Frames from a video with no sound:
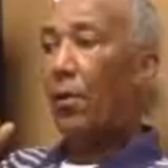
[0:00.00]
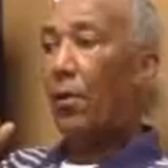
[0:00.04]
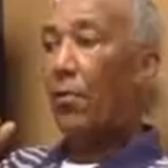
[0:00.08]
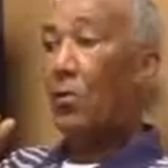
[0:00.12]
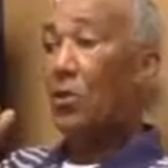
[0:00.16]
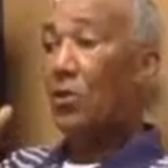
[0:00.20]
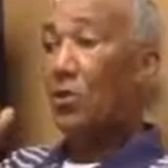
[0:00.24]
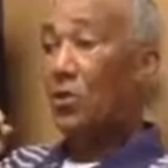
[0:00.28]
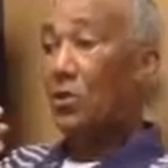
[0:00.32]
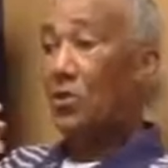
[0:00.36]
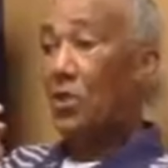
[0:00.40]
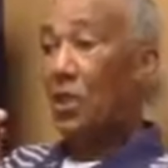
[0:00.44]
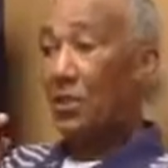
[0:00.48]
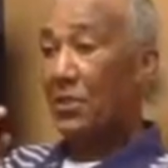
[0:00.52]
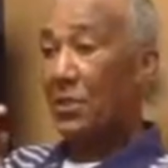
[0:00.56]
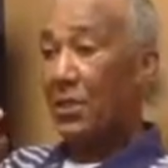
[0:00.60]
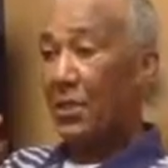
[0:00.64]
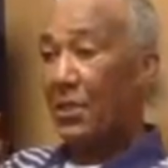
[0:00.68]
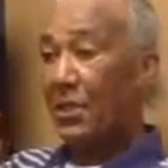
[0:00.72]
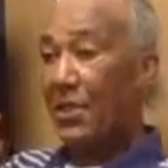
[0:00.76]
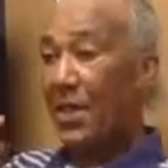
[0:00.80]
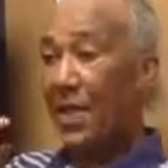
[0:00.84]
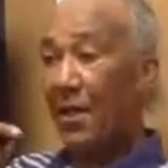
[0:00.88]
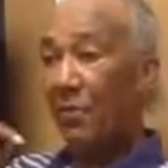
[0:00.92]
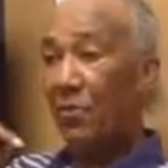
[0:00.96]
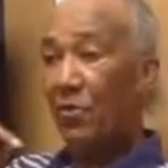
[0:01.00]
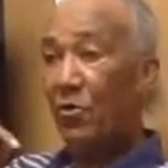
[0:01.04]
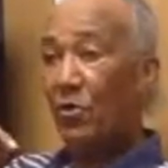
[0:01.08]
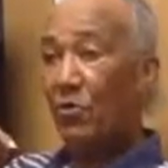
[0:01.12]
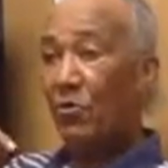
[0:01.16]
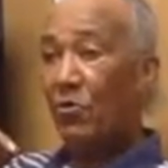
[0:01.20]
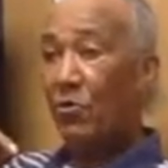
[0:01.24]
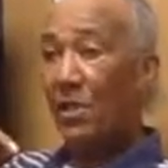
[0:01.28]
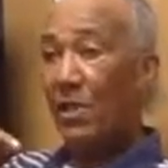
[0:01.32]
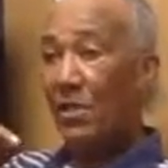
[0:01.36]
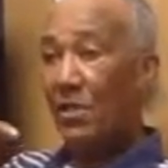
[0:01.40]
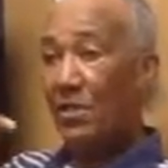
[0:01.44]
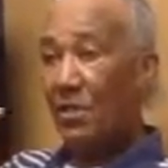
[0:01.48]
Mr. Starks at the time was
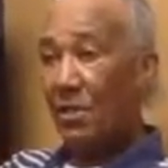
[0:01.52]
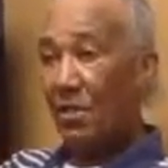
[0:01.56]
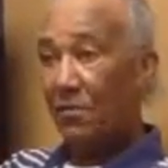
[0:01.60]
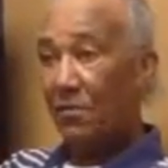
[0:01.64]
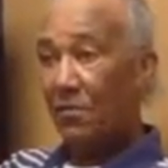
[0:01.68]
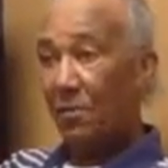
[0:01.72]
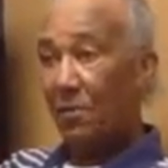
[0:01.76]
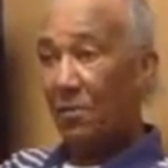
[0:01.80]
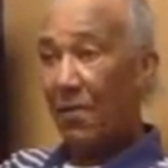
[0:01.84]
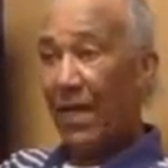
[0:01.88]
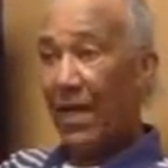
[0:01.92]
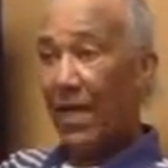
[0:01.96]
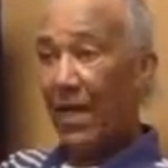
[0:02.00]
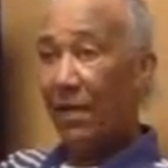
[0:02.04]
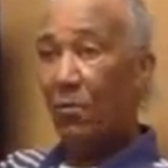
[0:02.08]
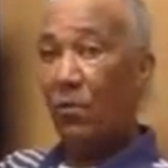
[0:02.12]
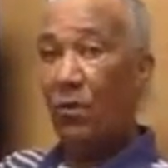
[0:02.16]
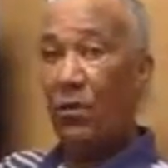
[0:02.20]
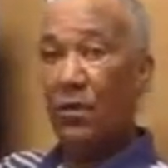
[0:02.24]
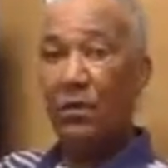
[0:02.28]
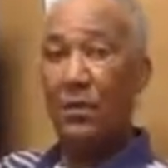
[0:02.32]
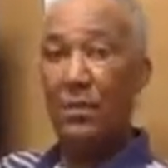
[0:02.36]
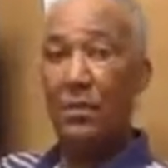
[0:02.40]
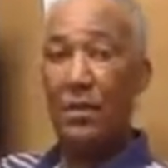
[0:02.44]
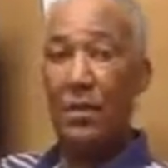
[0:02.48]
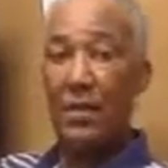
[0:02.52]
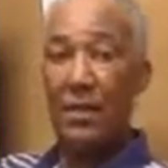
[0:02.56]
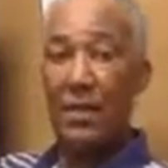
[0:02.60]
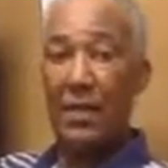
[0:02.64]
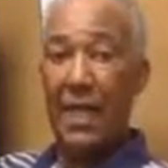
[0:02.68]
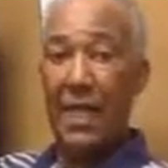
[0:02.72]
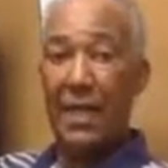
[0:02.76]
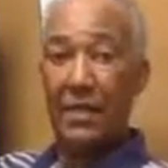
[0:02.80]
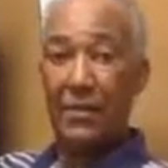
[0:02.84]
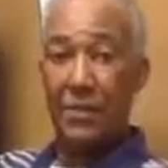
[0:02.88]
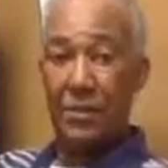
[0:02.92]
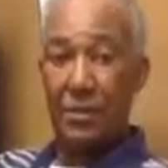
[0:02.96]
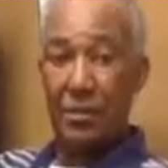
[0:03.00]
really suffering bad with
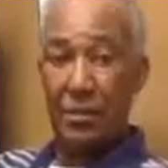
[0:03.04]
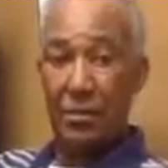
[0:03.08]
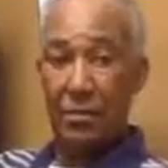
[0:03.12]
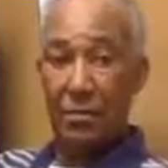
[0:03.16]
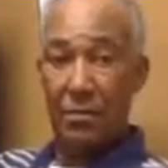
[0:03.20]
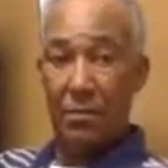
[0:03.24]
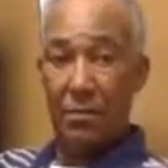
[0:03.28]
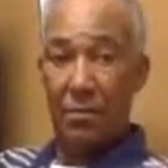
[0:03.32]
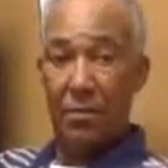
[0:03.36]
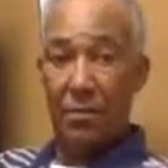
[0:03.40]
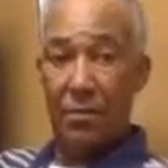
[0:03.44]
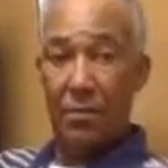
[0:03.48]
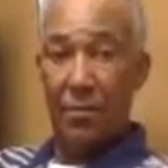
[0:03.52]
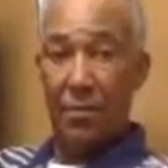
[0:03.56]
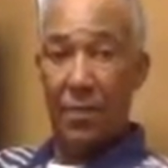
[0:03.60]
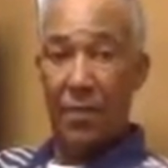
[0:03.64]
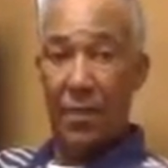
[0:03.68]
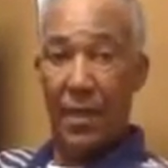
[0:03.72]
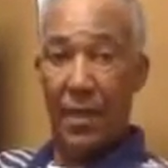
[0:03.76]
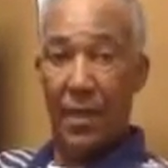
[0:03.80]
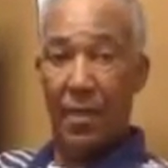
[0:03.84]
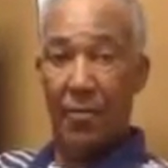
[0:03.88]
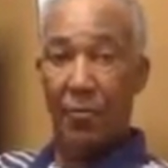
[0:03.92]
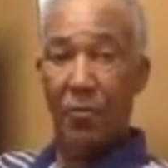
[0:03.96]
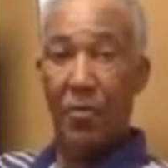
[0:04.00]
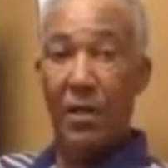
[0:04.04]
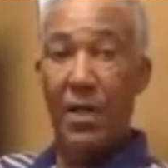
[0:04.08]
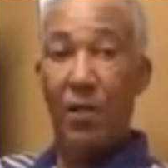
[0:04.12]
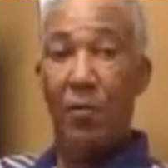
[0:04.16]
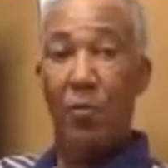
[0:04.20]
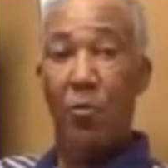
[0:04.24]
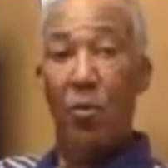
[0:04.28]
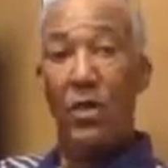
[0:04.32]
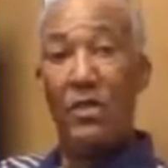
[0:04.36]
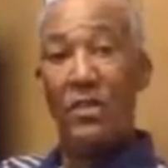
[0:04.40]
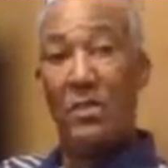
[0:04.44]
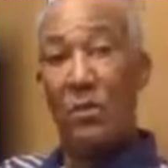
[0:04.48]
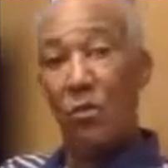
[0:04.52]
cancer and really
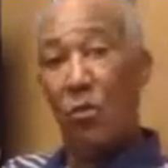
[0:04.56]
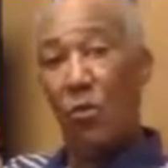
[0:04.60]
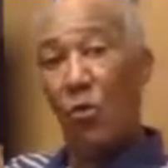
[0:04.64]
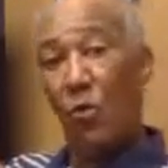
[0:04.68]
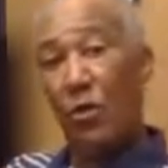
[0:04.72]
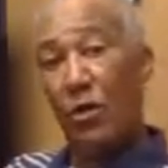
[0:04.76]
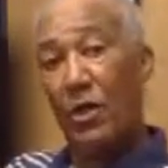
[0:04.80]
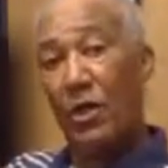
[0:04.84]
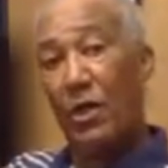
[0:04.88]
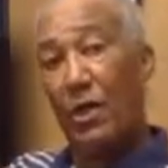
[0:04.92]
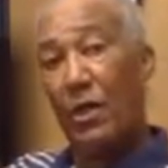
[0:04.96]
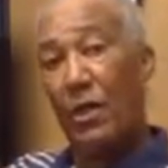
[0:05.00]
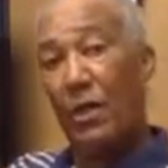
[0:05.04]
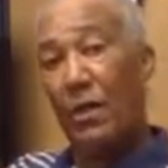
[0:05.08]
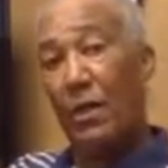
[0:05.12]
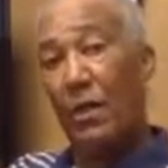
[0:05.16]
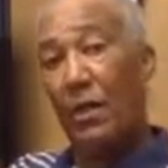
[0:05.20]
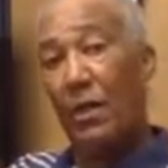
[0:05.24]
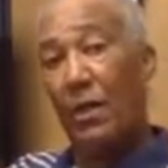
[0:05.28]
wasn't working.